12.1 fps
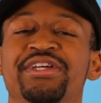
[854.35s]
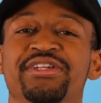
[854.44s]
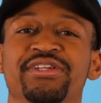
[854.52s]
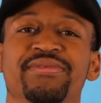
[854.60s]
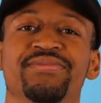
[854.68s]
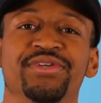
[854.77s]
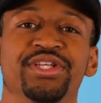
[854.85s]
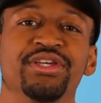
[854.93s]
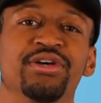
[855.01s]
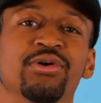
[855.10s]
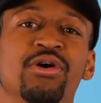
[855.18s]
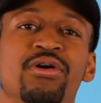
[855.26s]
a good
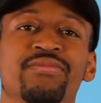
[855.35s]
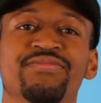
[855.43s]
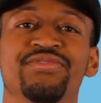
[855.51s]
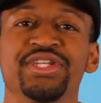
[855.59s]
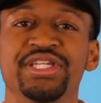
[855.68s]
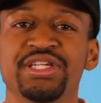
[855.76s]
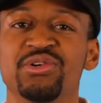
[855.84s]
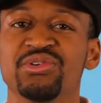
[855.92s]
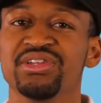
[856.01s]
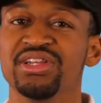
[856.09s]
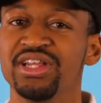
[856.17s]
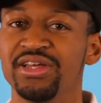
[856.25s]
video on video
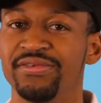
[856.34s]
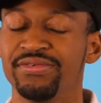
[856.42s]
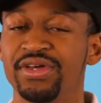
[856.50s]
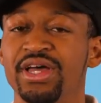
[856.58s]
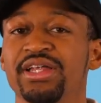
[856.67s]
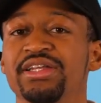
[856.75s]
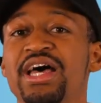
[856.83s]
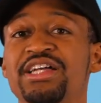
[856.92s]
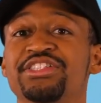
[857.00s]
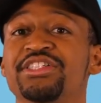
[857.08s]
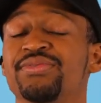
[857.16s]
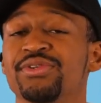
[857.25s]
length,
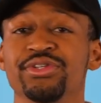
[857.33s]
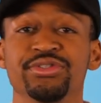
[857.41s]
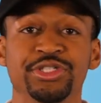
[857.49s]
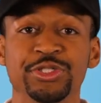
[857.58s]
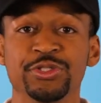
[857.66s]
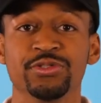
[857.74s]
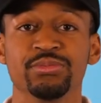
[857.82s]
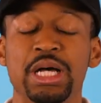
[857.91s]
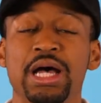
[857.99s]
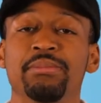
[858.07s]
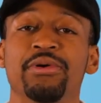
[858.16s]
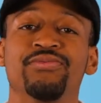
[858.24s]
not just for YouTube,
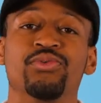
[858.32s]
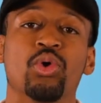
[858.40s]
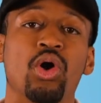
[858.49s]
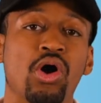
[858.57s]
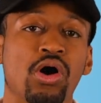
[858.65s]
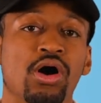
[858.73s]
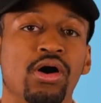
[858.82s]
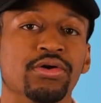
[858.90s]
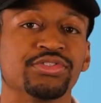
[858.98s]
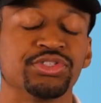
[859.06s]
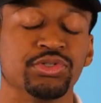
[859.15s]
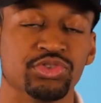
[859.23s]
but for
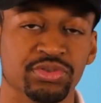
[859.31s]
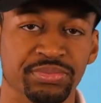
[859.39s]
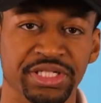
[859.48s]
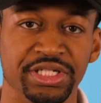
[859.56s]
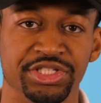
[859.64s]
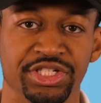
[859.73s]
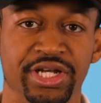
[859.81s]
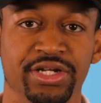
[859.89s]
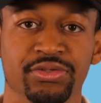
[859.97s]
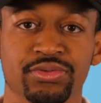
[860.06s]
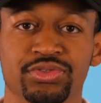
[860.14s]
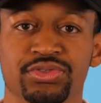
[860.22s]
all social media
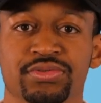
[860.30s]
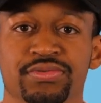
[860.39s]
channels,